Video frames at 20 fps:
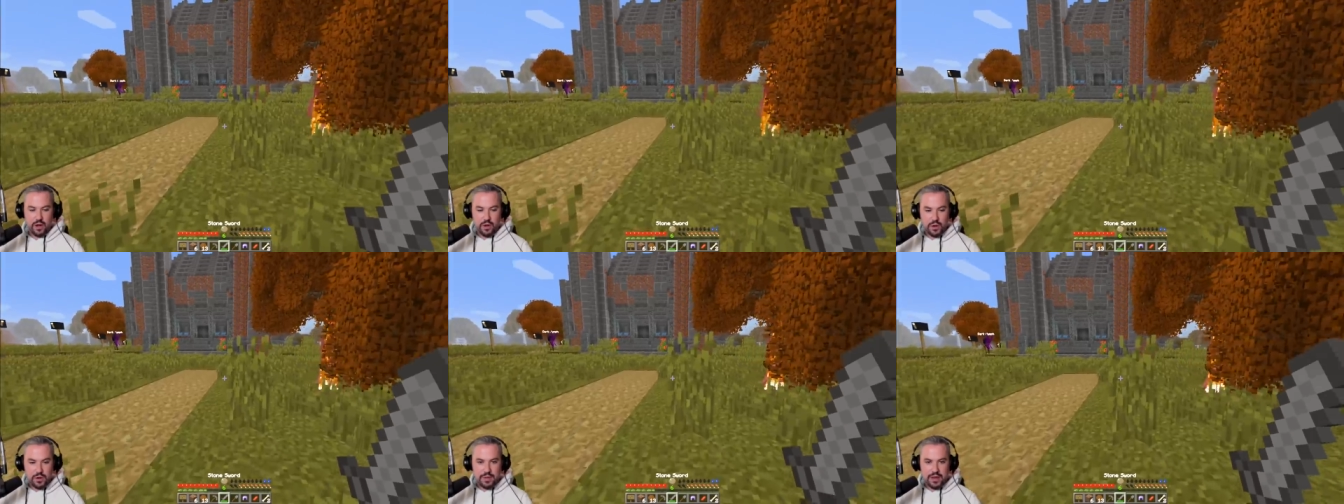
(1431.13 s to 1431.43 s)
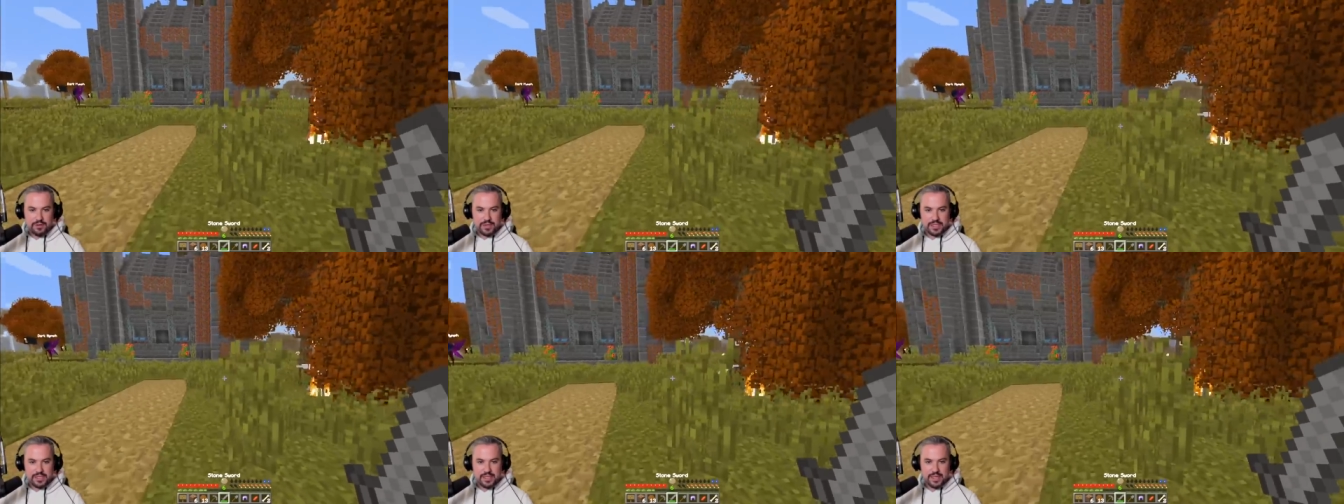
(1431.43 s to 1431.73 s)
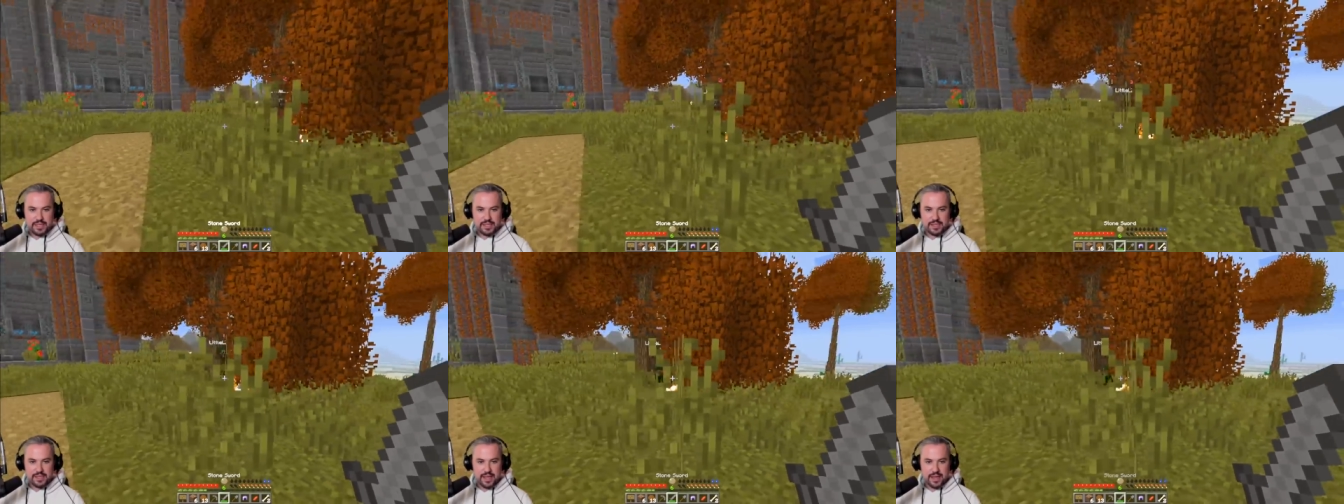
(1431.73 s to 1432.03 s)
Oh, I'm level
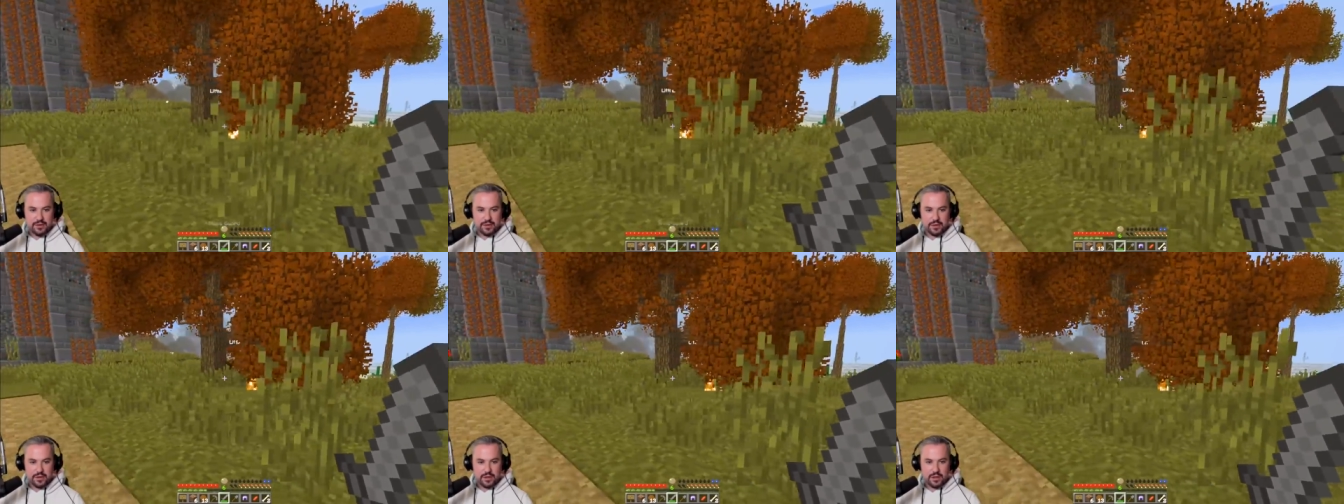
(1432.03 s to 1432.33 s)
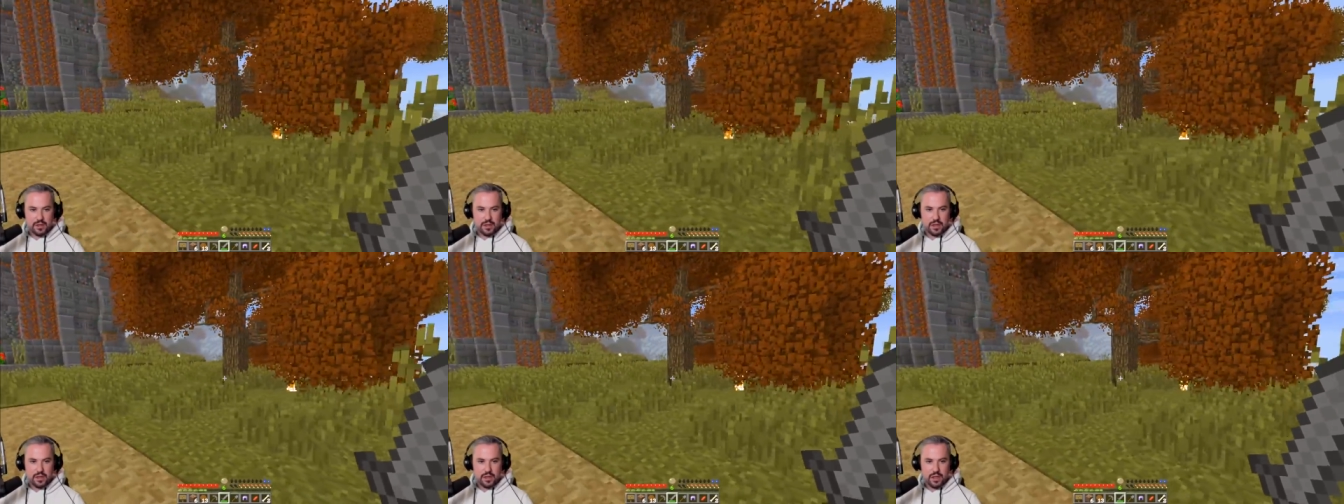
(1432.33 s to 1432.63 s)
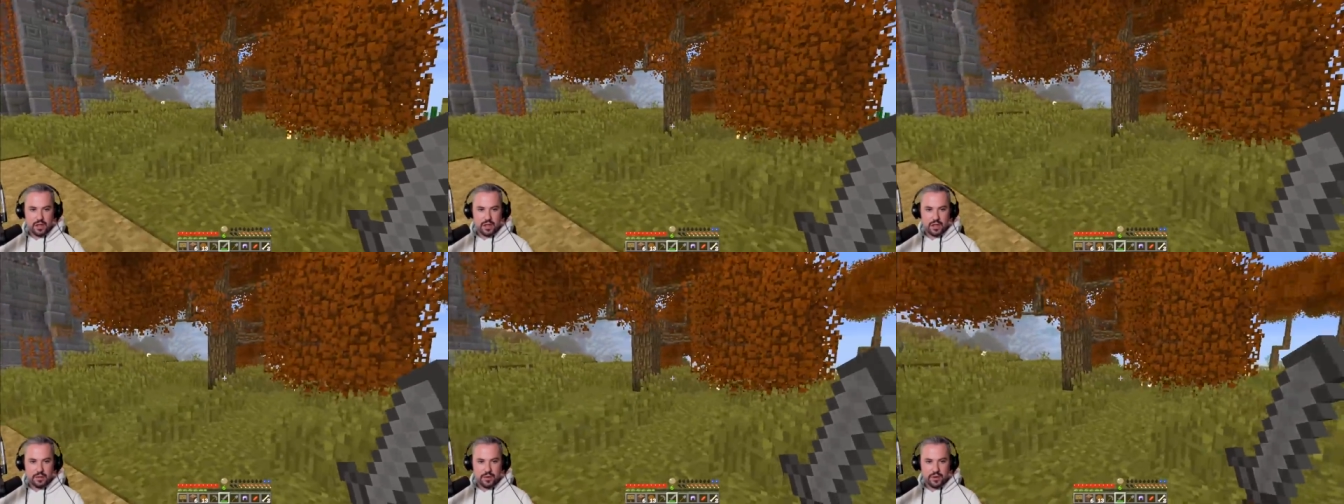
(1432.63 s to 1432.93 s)
six now.
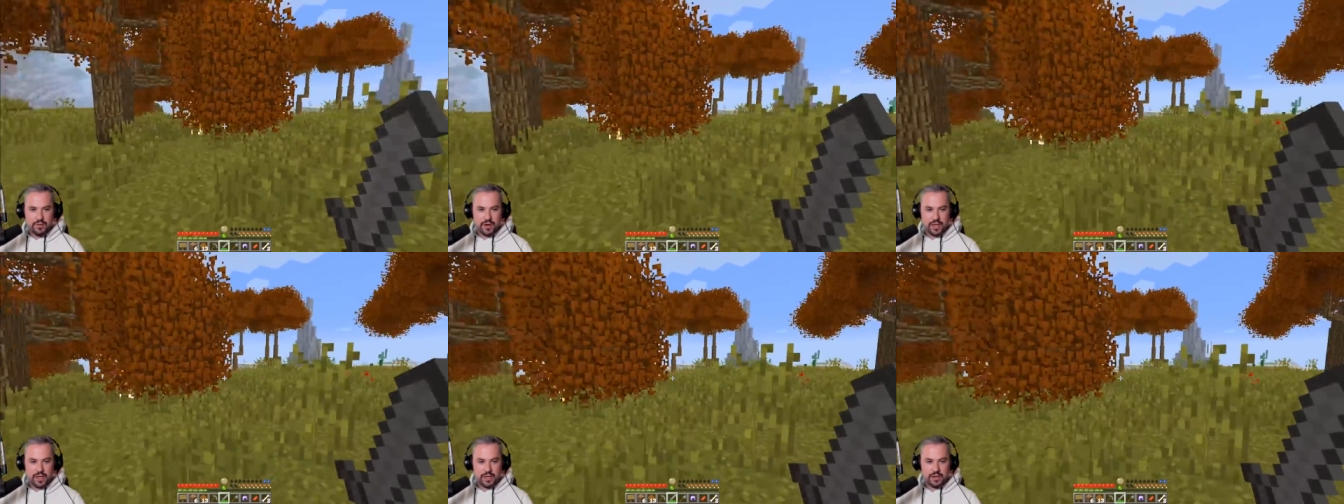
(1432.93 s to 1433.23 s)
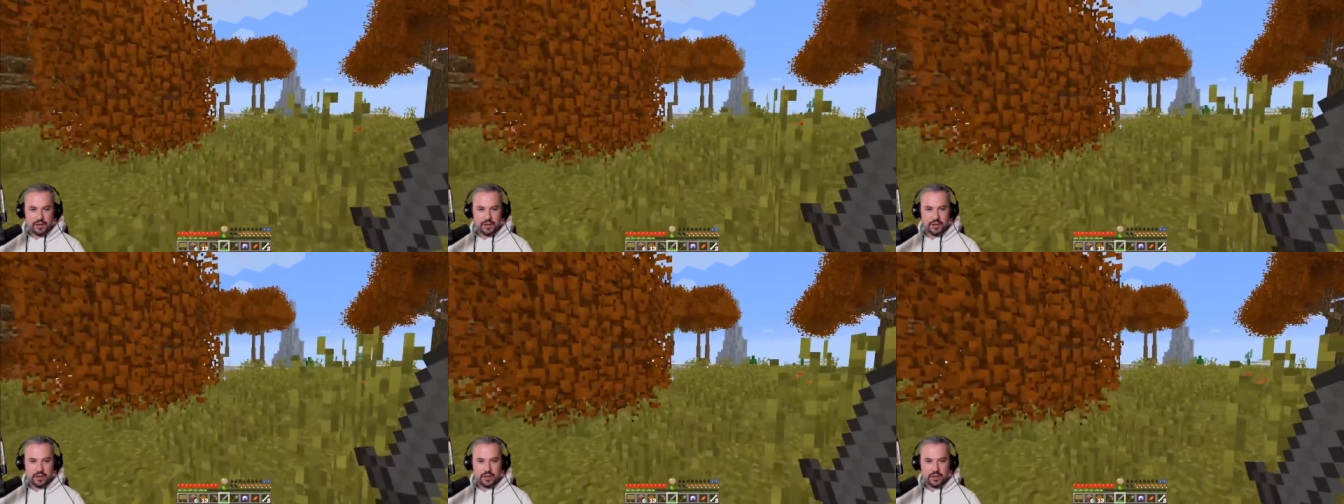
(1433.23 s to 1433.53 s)
I'm overheating. Ah.